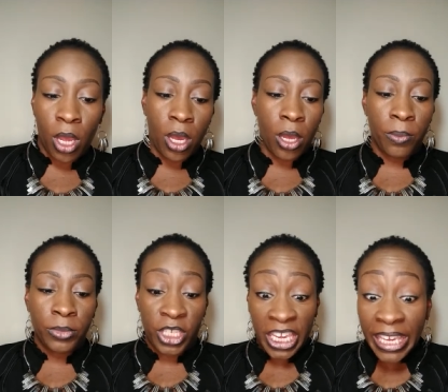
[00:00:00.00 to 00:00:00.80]

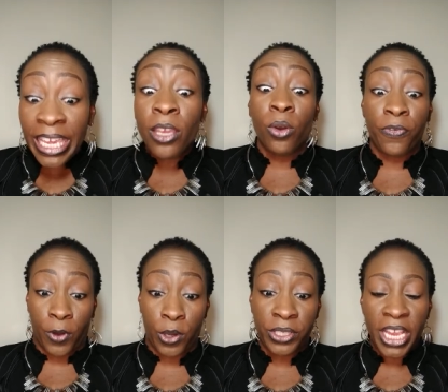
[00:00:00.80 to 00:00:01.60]
um, to heal
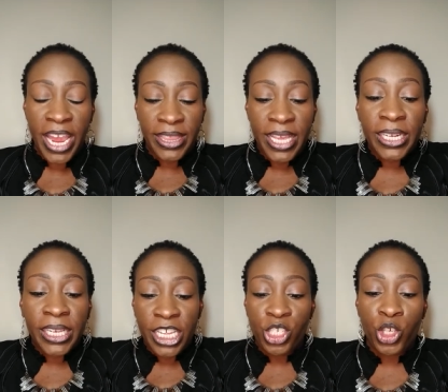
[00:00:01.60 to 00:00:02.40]
first and then
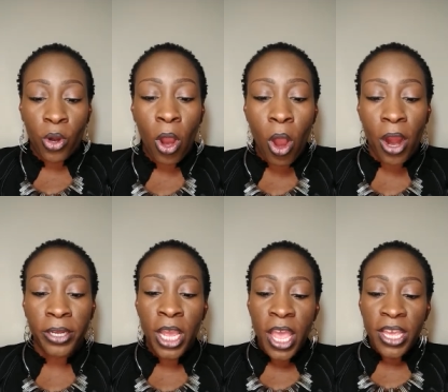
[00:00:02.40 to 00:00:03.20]
cleanse your heart,